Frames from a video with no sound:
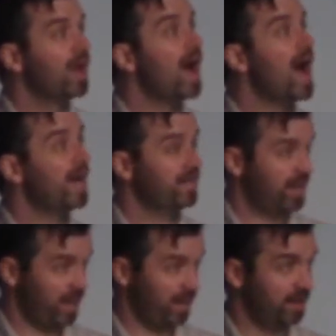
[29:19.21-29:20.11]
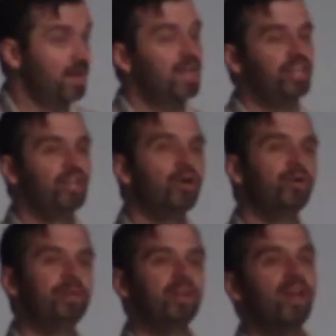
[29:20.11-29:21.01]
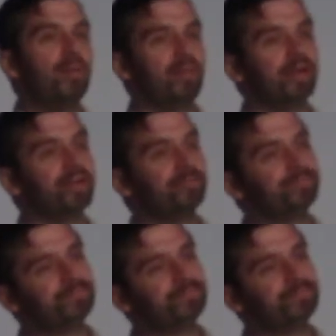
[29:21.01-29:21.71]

I can. You know what would be a lot better?